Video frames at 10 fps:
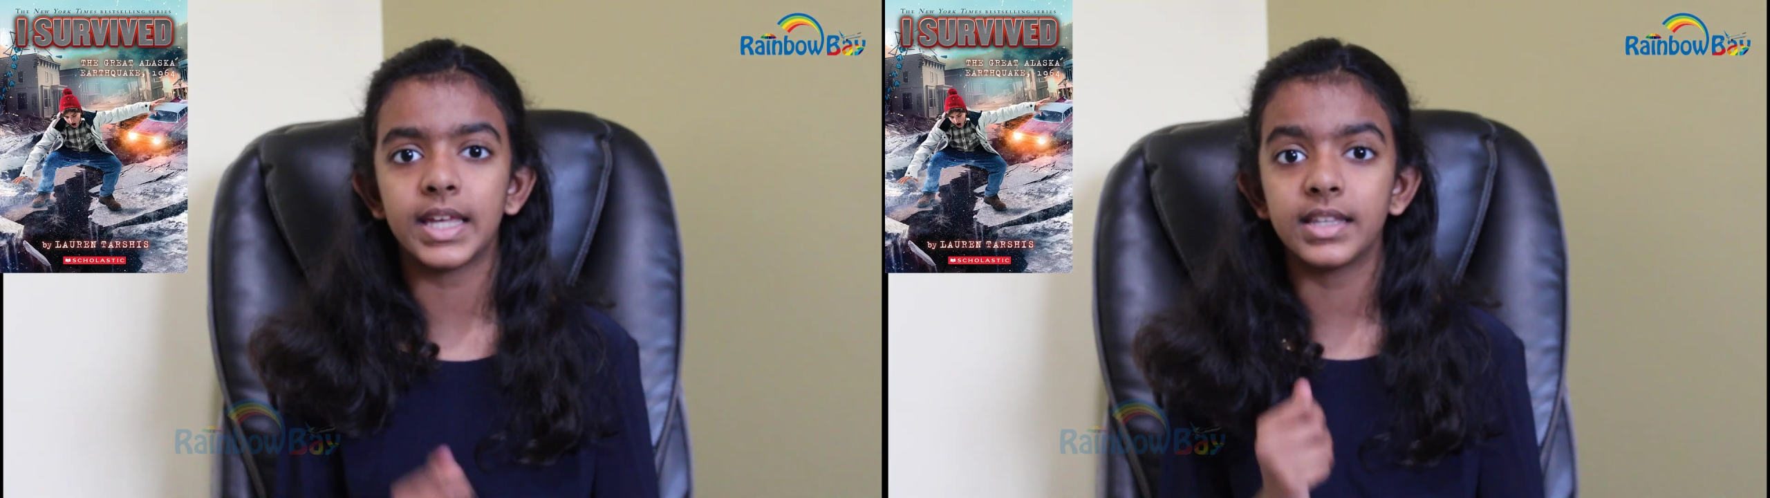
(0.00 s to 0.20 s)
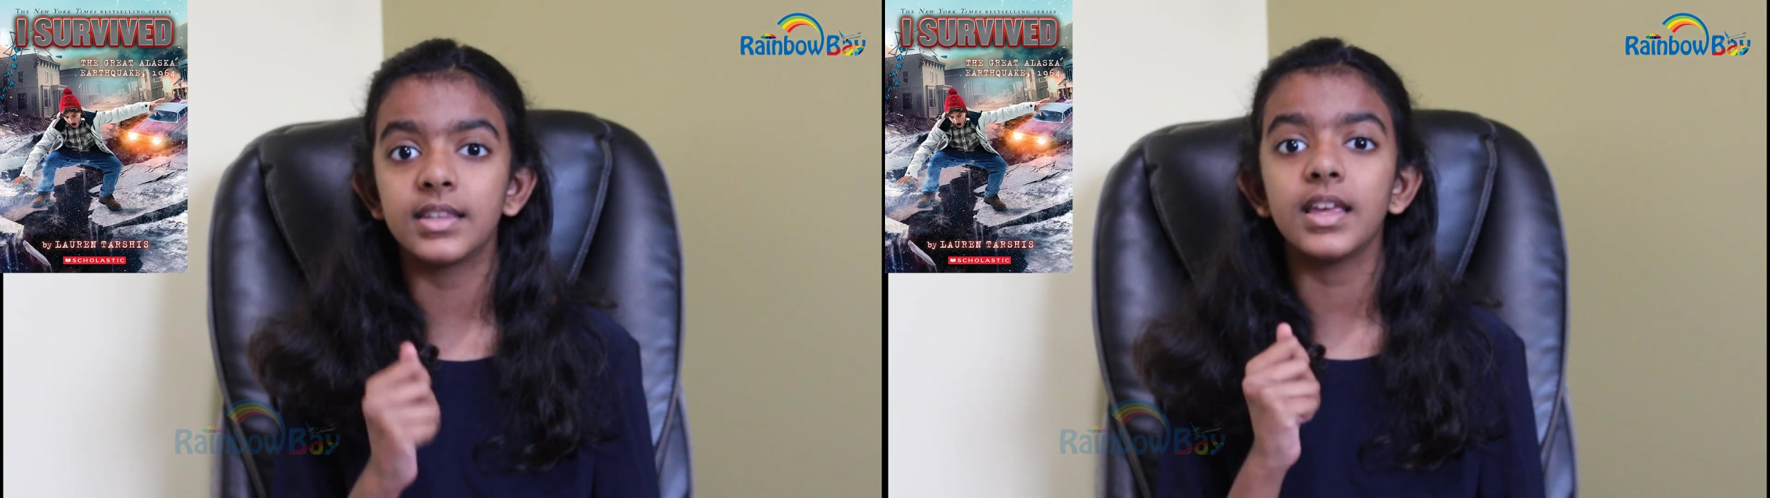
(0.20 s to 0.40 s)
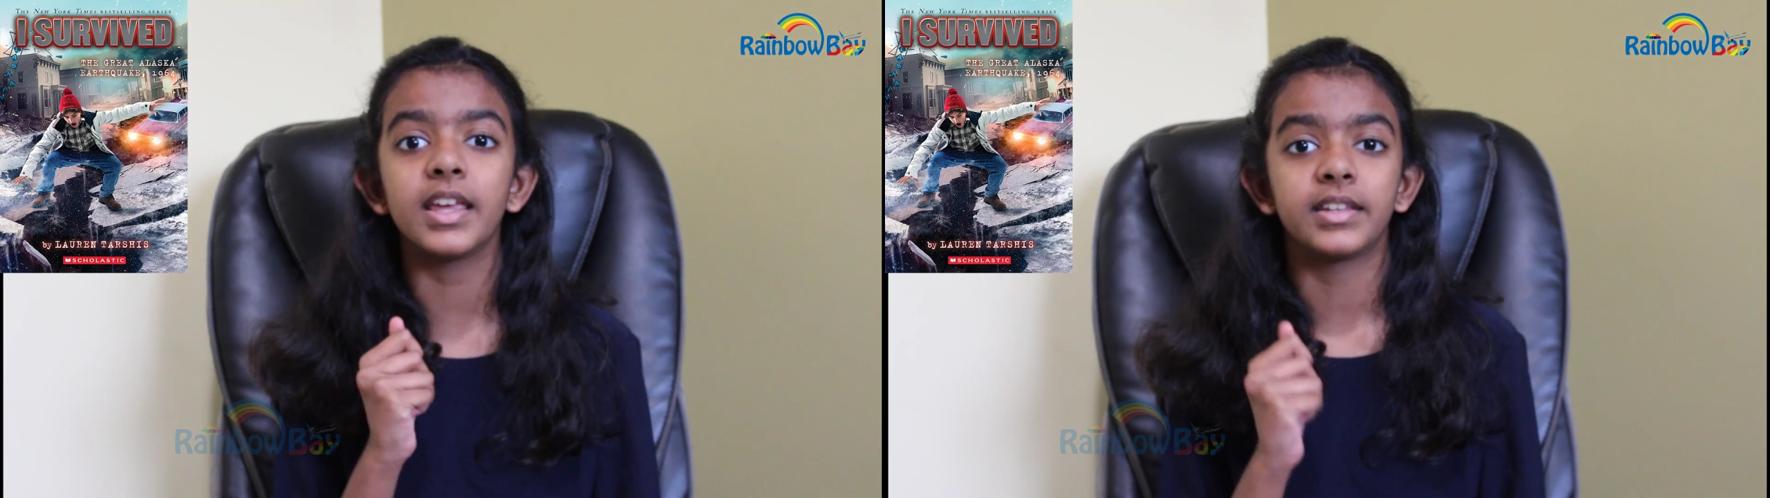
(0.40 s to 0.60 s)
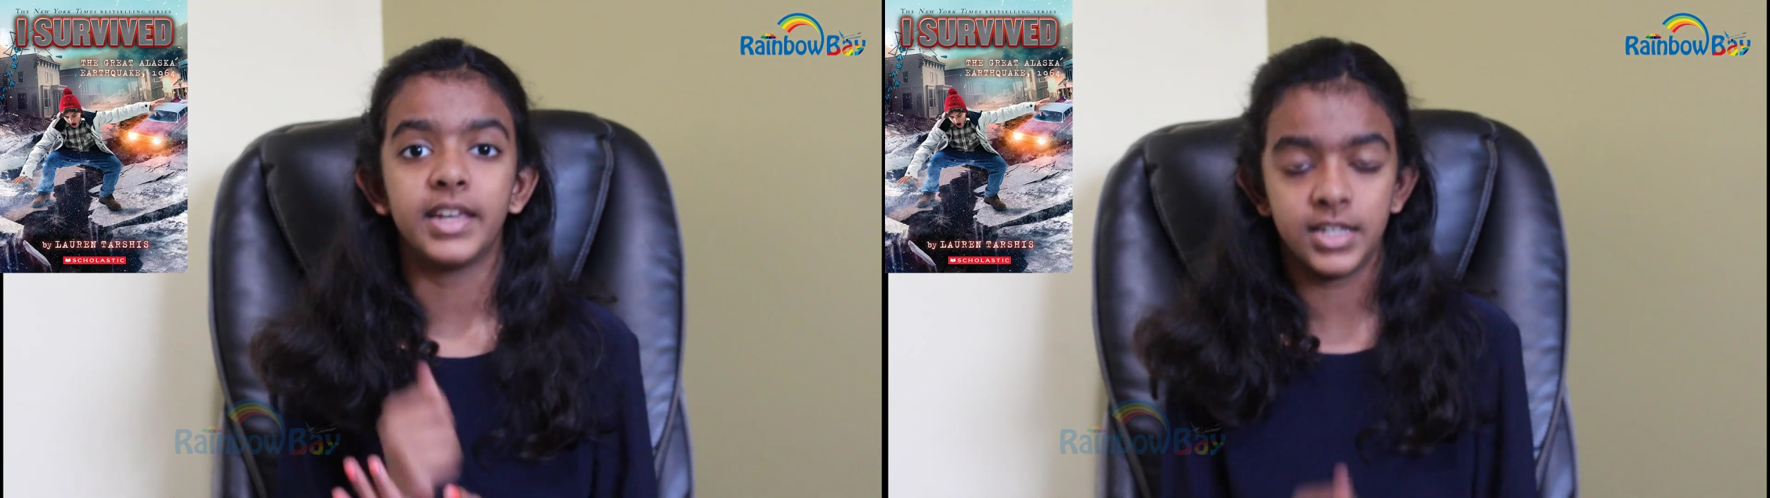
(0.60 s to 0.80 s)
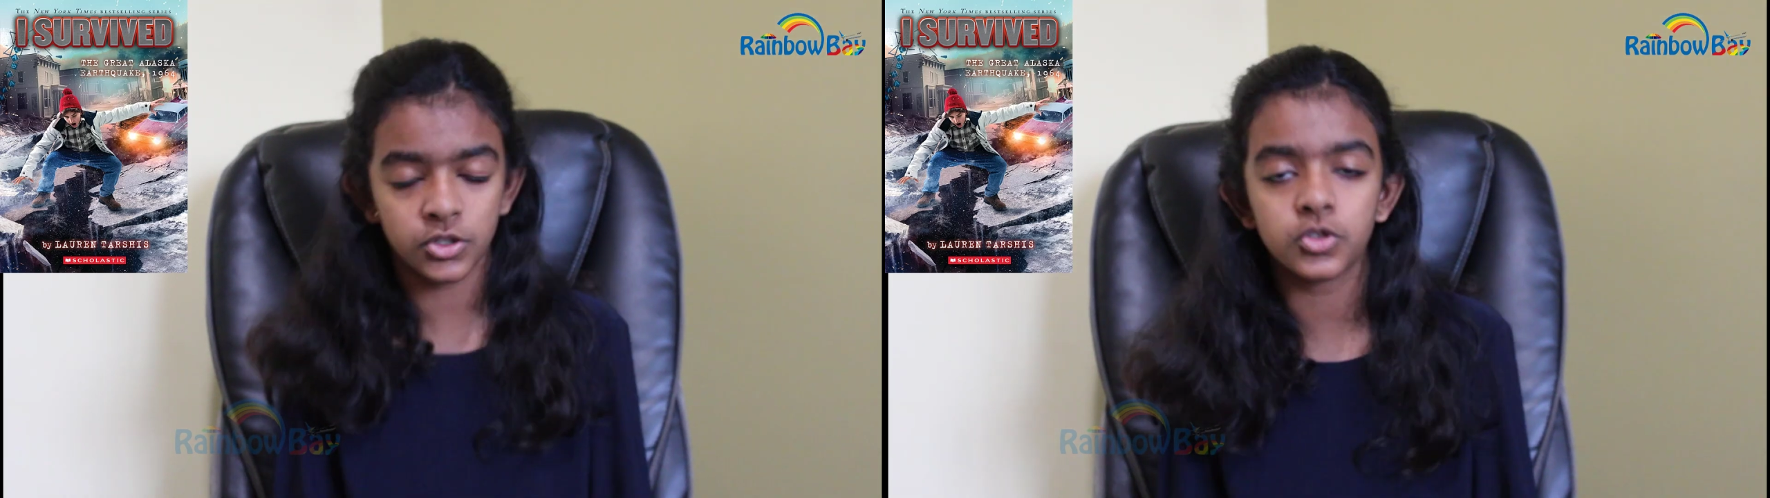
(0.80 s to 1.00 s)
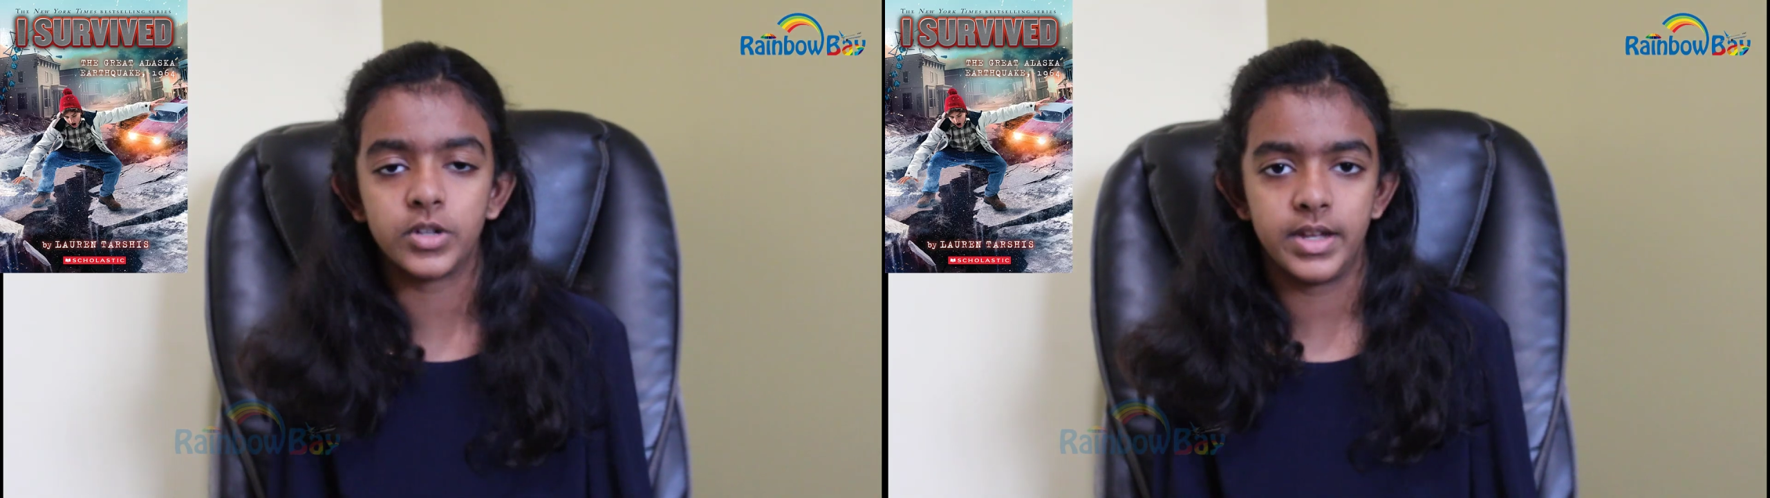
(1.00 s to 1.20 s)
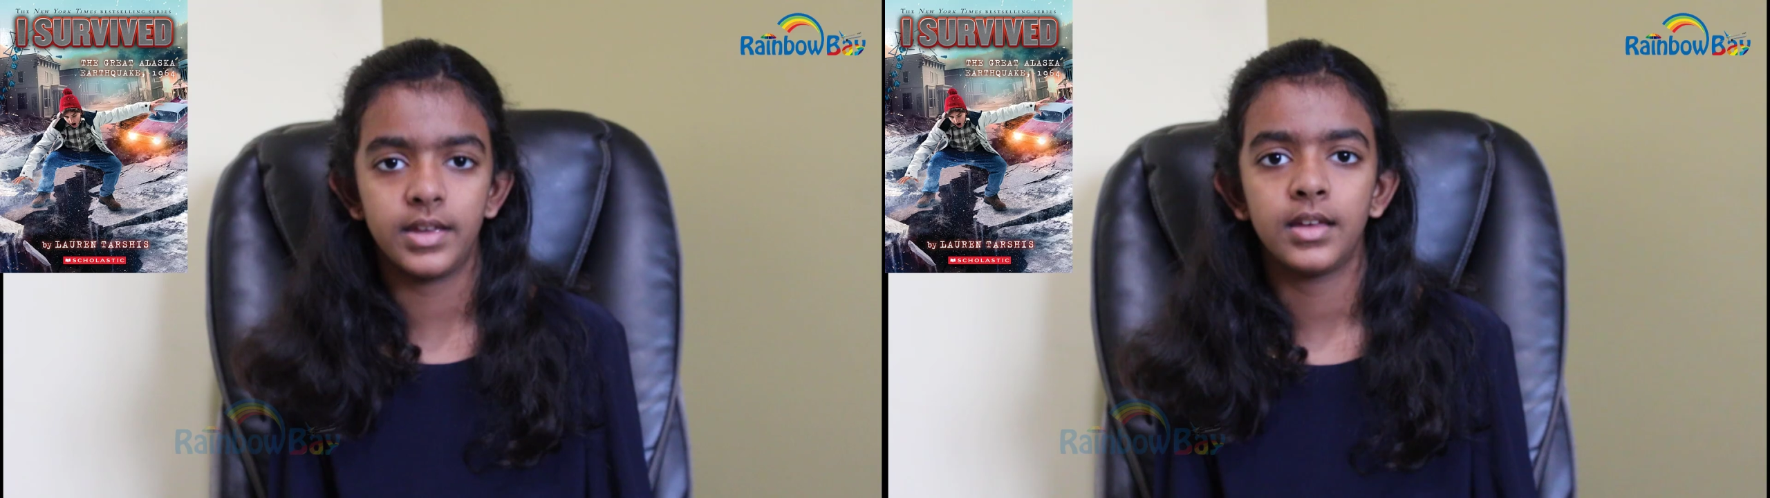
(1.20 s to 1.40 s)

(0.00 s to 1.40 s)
in, in history,